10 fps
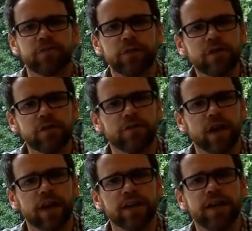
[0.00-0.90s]
First of
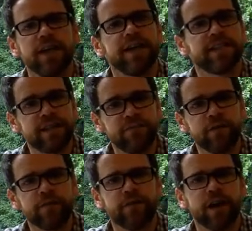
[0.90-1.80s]
all, in
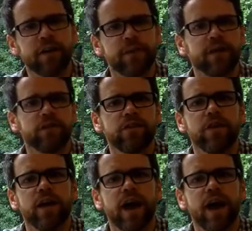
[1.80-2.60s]
different environments,